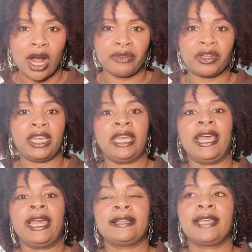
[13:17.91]
It adds
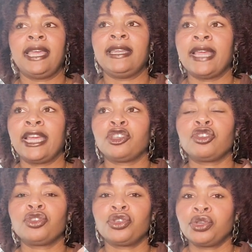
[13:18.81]
a nice
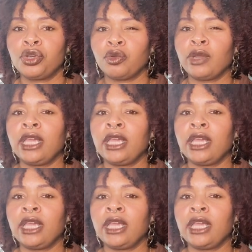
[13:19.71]
sugary,